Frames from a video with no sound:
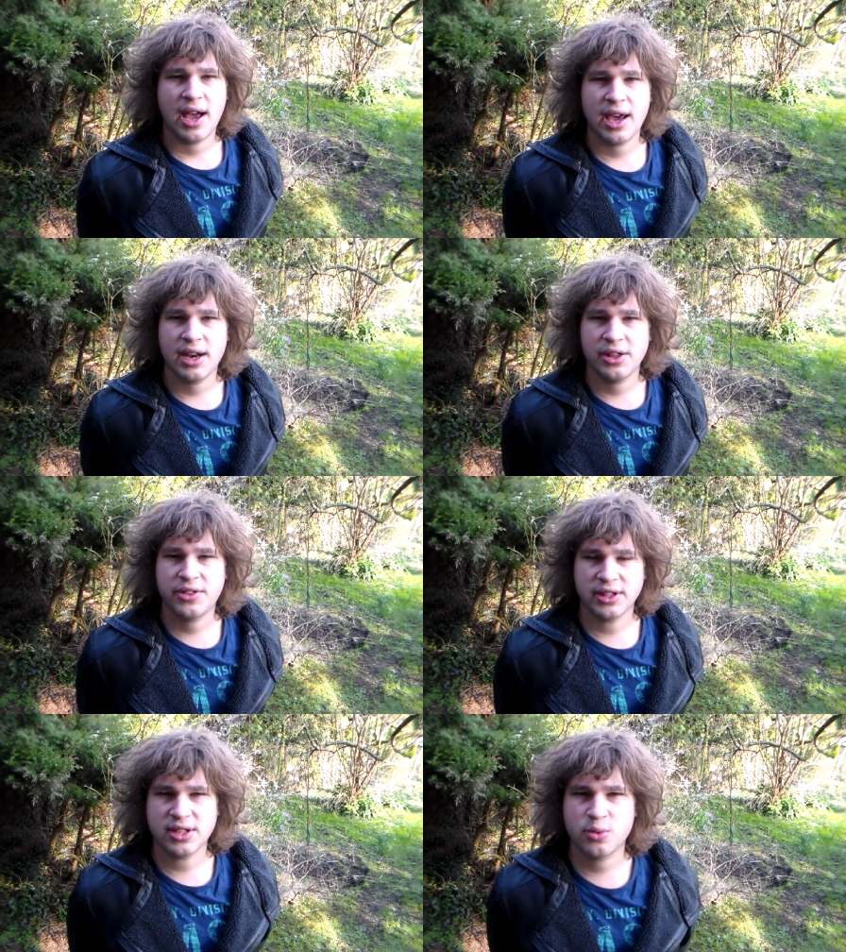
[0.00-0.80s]
And I
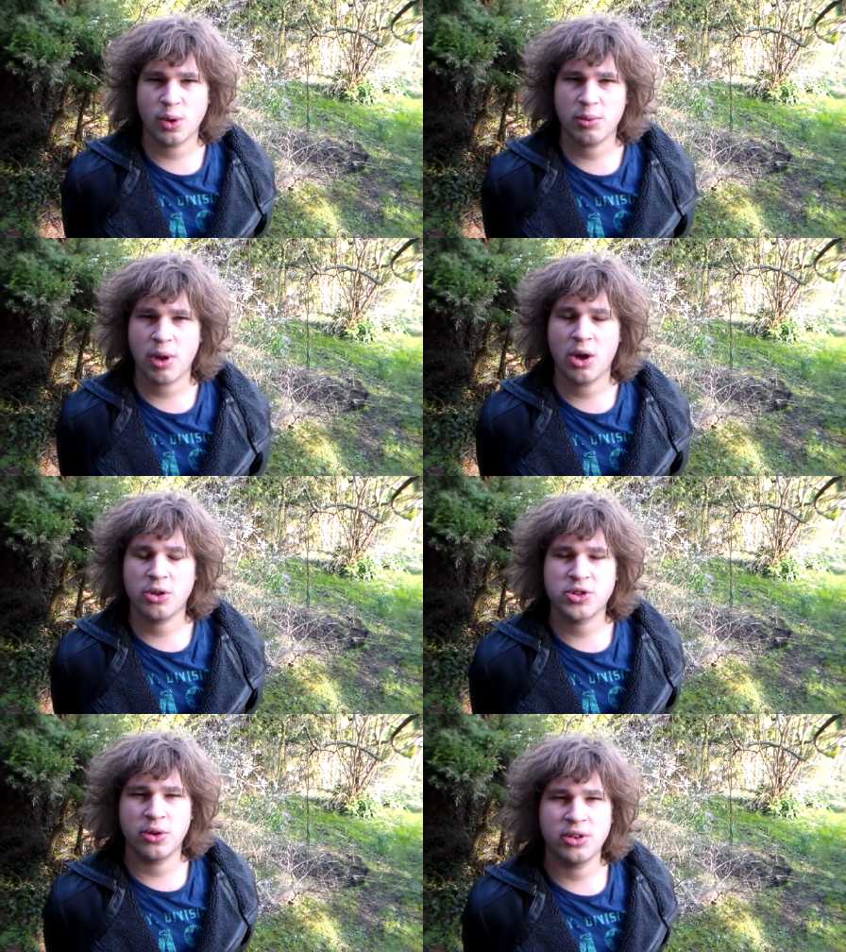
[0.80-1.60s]
think this will be
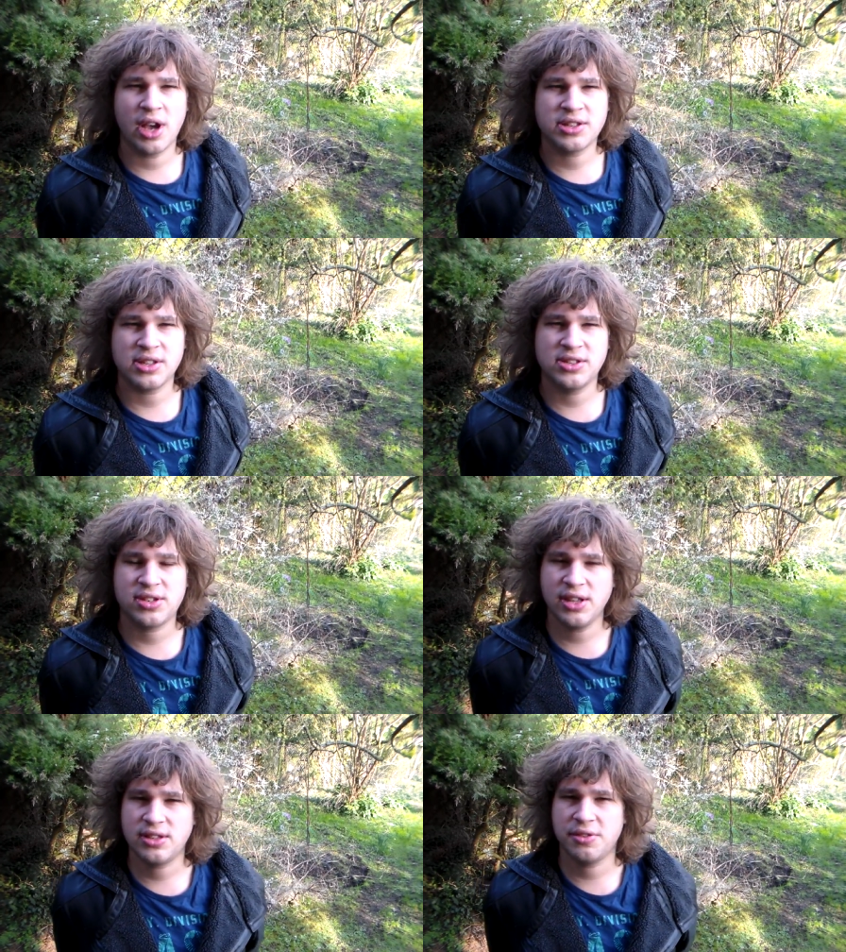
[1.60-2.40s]
also a nice
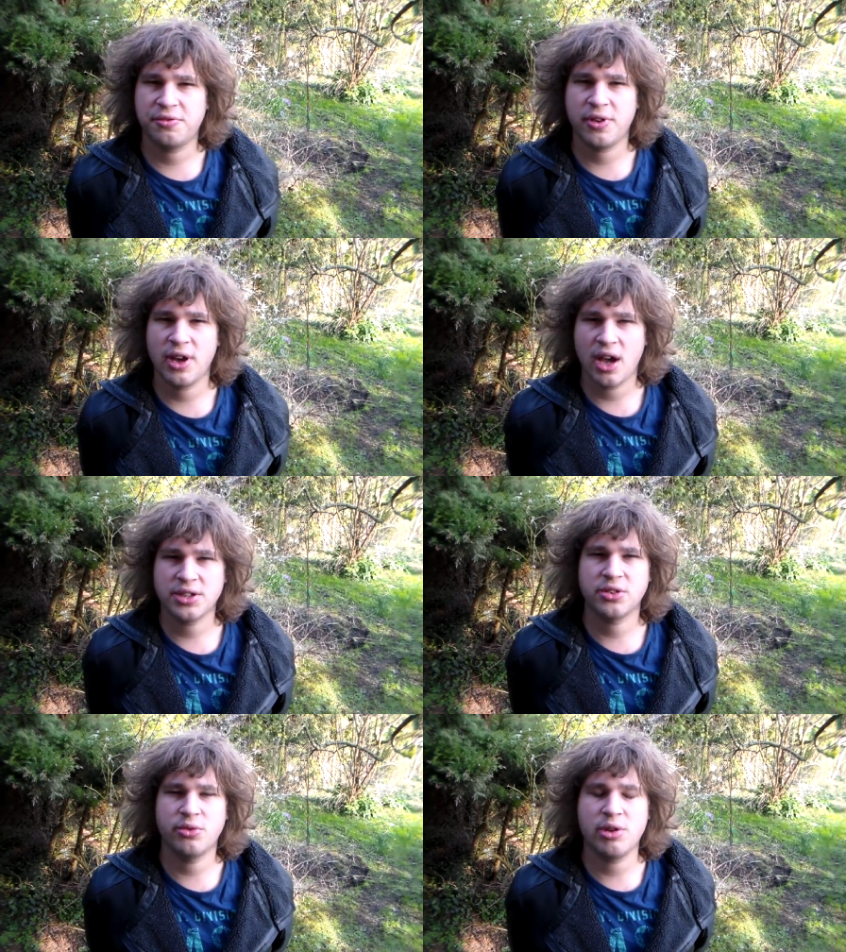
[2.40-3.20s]
incentive uh,
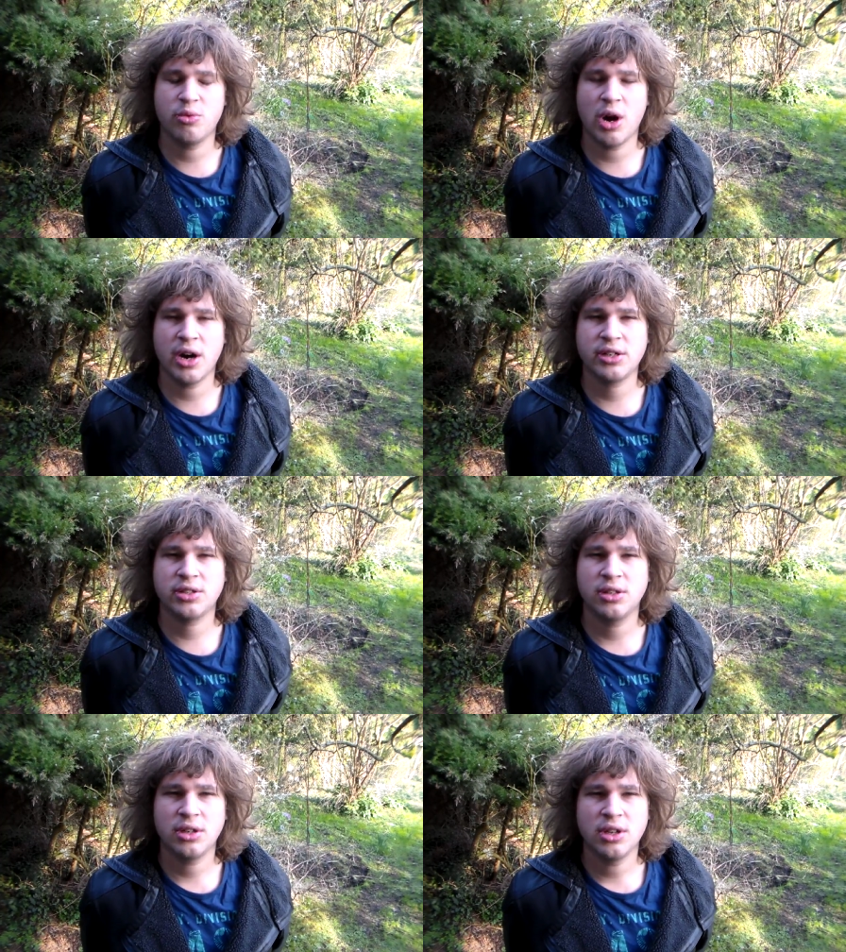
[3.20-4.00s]
as a
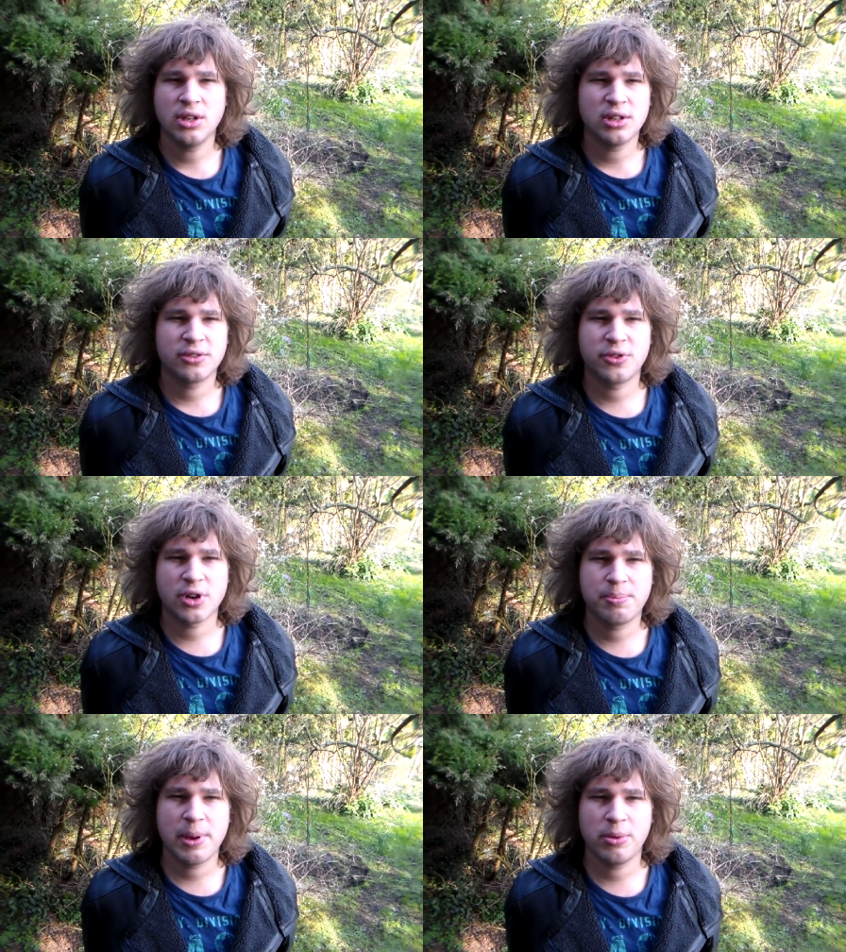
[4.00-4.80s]
reward
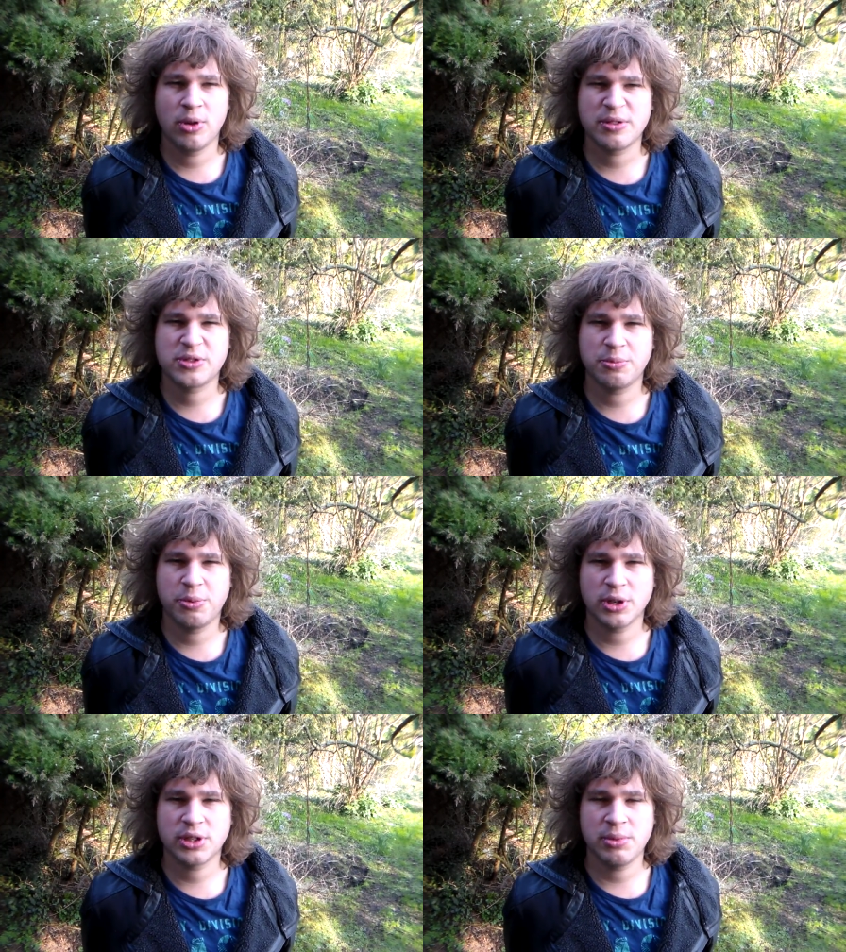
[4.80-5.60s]
for the people who have
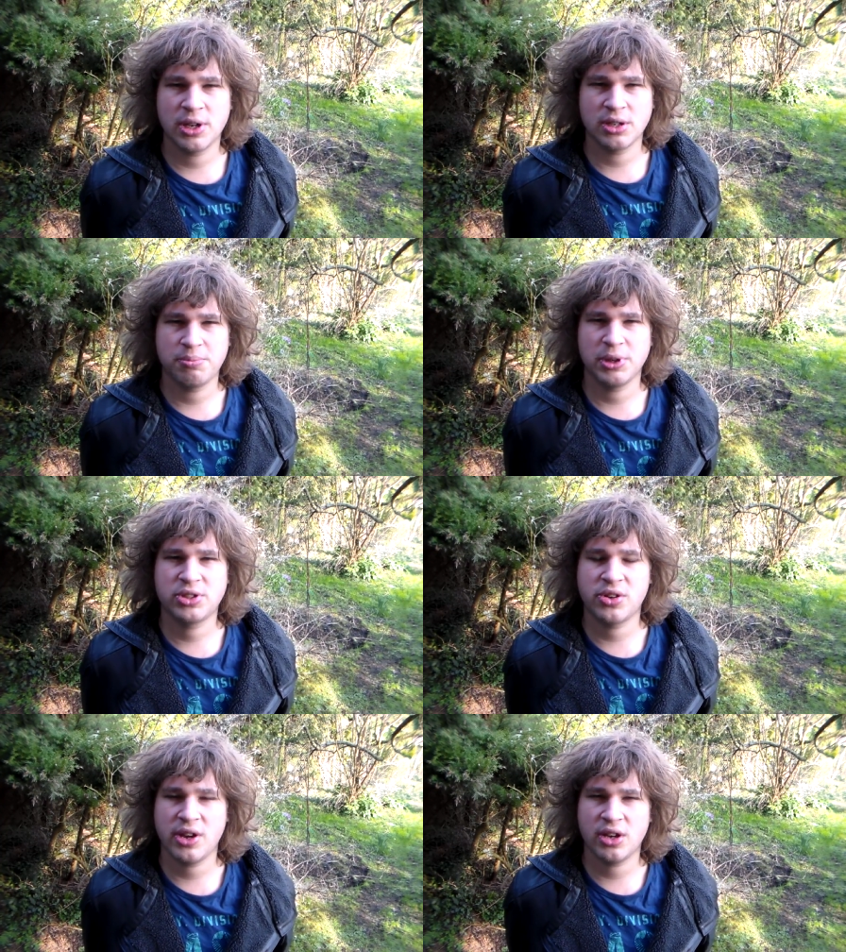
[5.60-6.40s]
supported me on
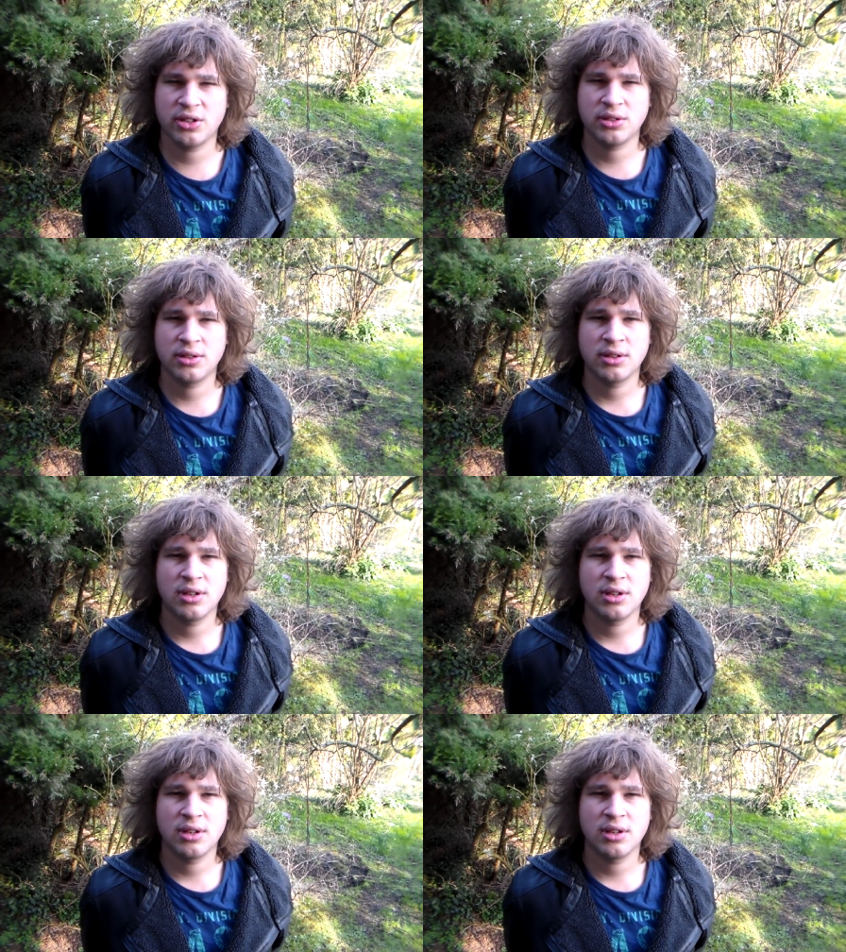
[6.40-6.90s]
Patreon